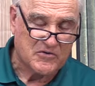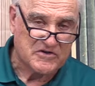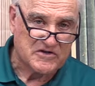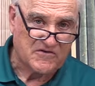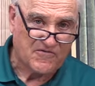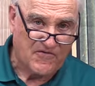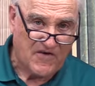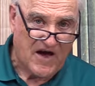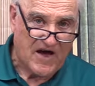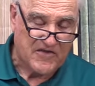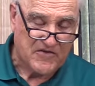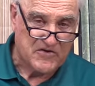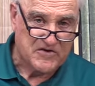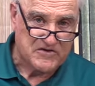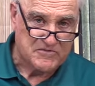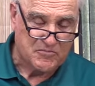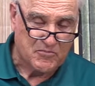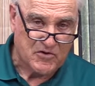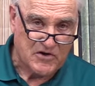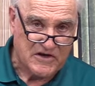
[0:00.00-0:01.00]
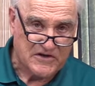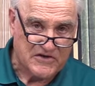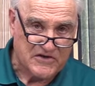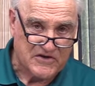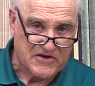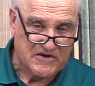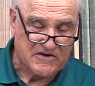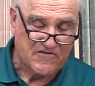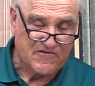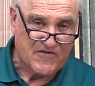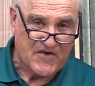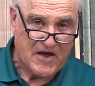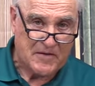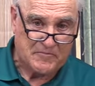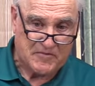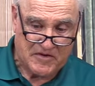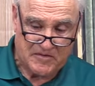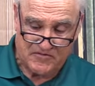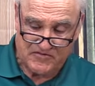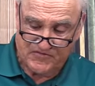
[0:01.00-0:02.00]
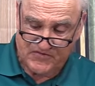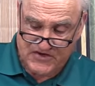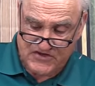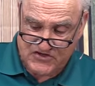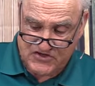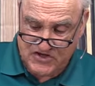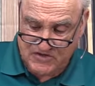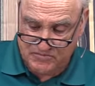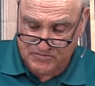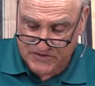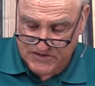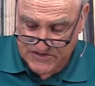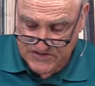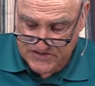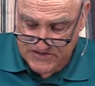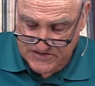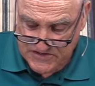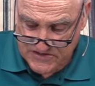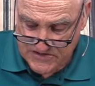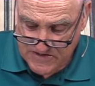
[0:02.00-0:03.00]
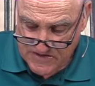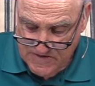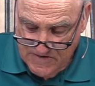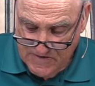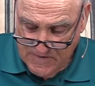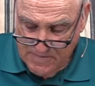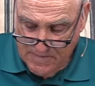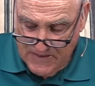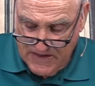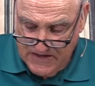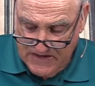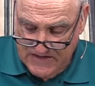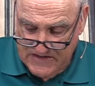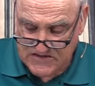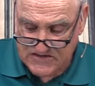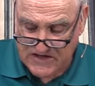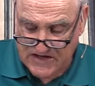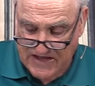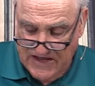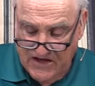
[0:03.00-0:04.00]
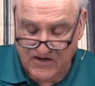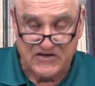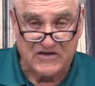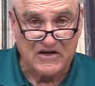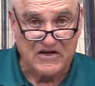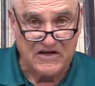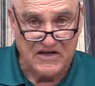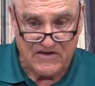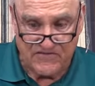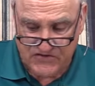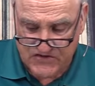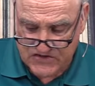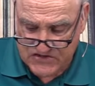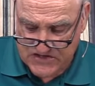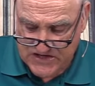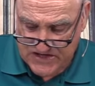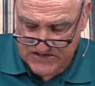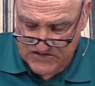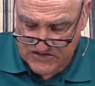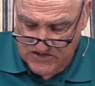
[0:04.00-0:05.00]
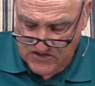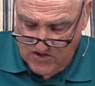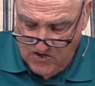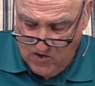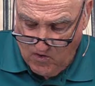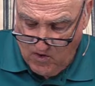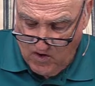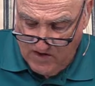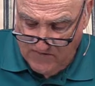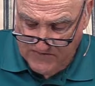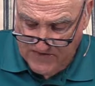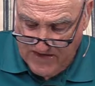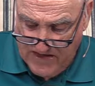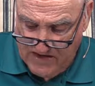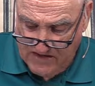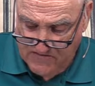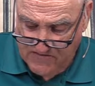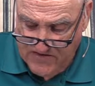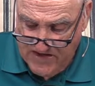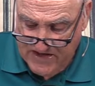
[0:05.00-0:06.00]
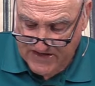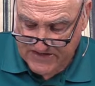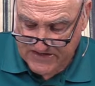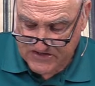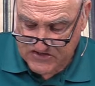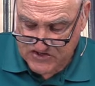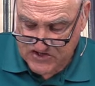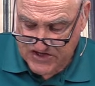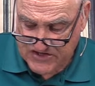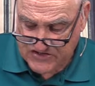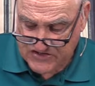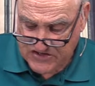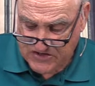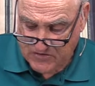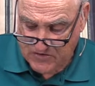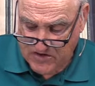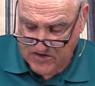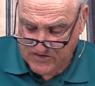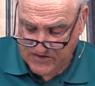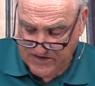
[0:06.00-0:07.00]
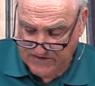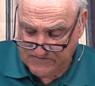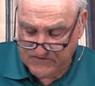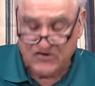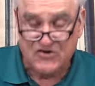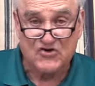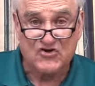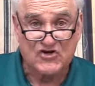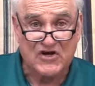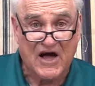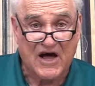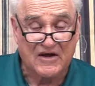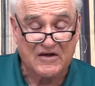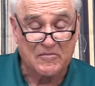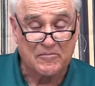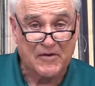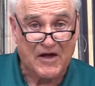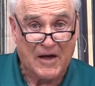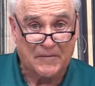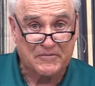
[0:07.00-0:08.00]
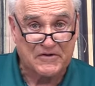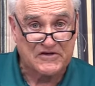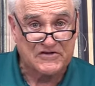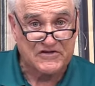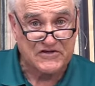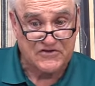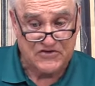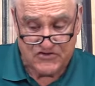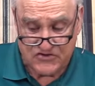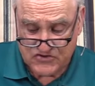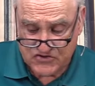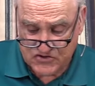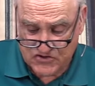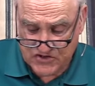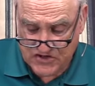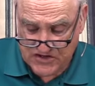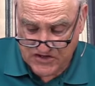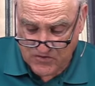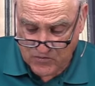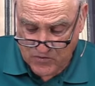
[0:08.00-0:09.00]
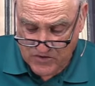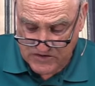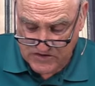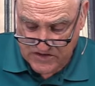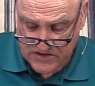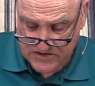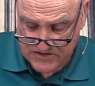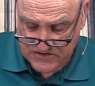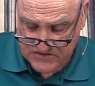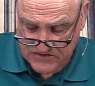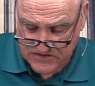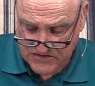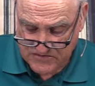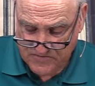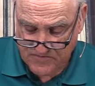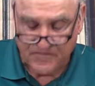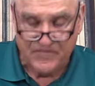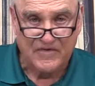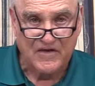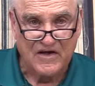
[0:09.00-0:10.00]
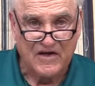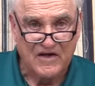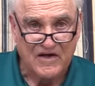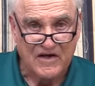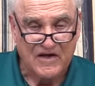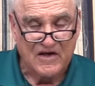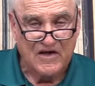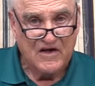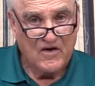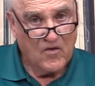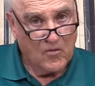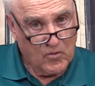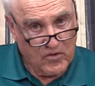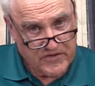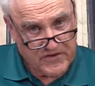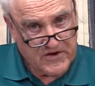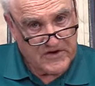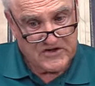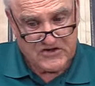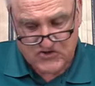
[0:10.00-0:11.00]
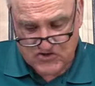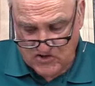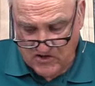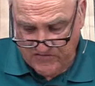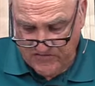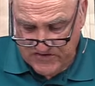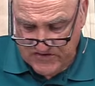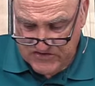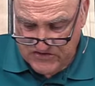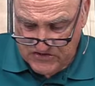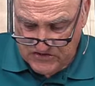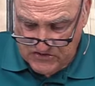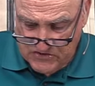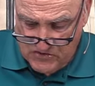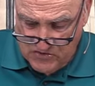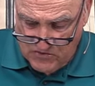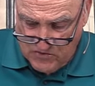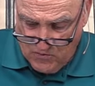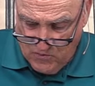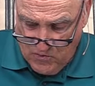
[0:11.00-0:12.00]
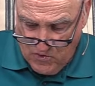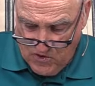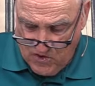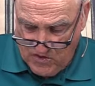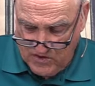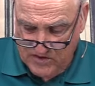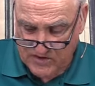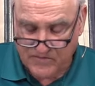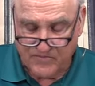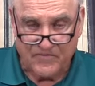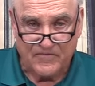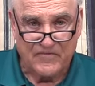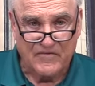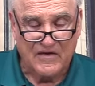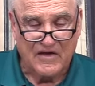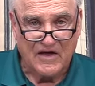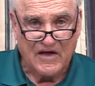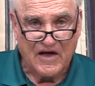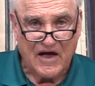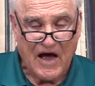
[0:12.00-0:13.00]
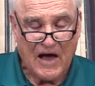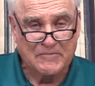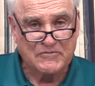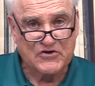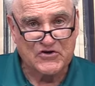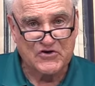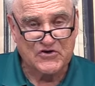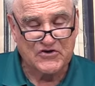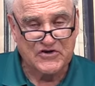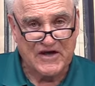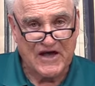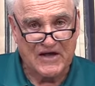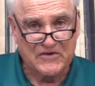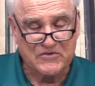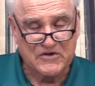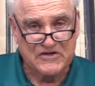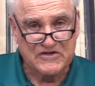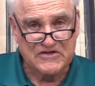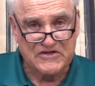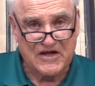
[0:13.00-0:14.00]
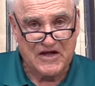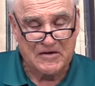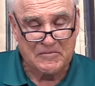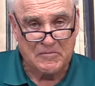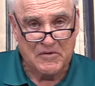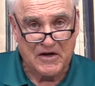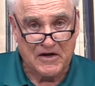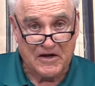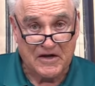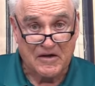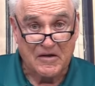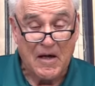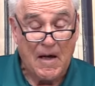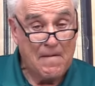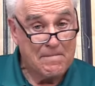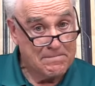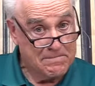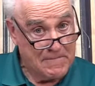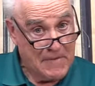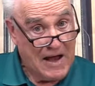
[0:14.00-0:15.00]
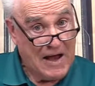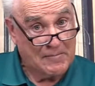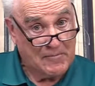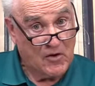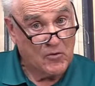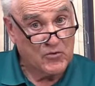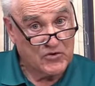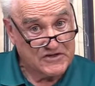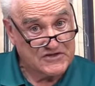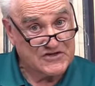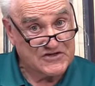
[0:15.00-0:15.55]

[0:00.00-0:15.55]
with his father and his brother in the family fishing business, and he's allowed to leave his nets and go off gallivanting and chasing around after John the Baptist in the Judean wilderness. Well, there are servants to do the work. I'm sure Dad would send money. Mama would